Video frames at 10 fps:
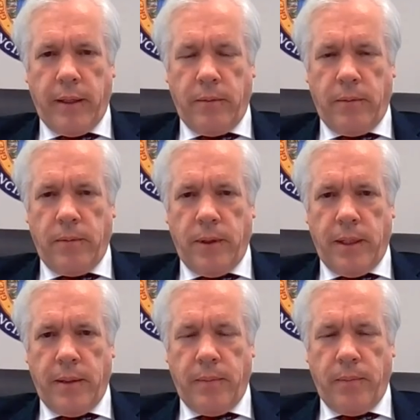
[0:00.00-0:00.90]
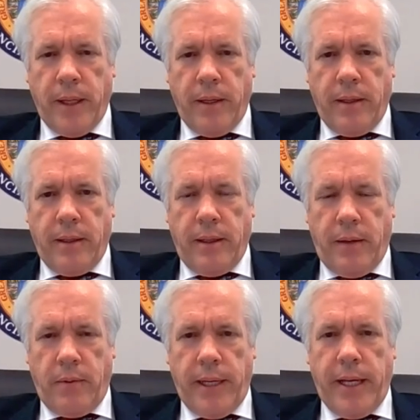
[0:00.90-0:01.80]

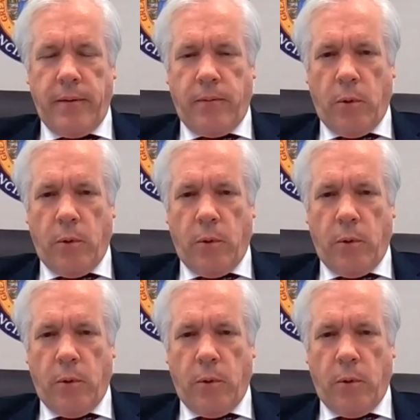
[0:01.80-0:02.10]
of need